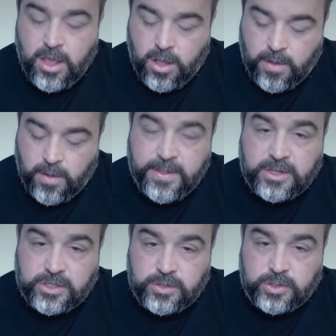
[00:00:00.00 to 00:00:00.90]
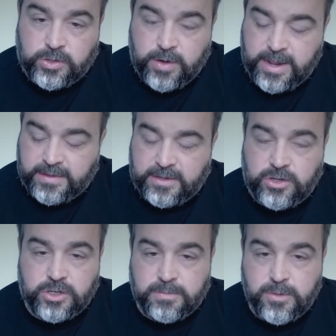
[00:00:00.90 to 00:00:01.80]
on these 2 strings. You
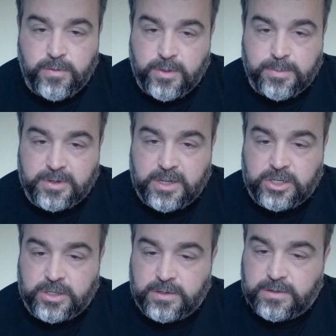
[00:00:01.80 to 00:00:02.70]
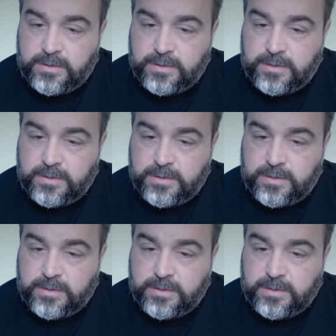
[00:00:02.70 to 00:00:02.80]
just move the positions.